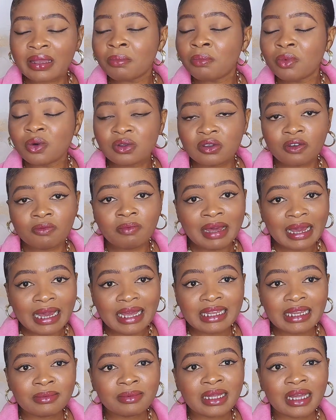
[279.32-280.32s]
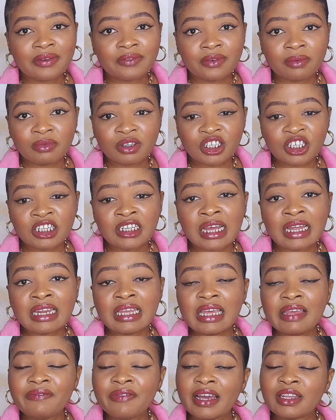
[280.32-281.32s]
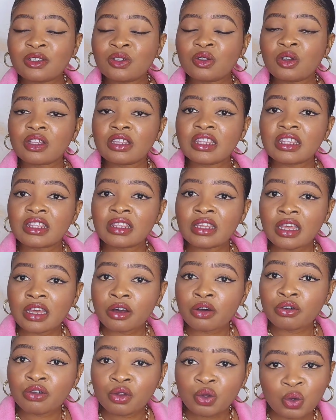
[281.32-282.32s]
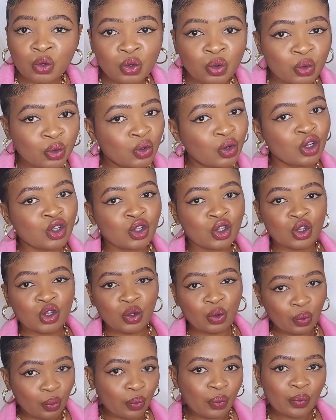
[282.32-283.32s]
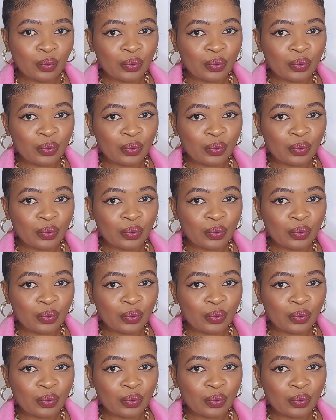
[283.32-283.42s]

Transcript: most of my items are from Shein. And if I do not tell you, you will not know.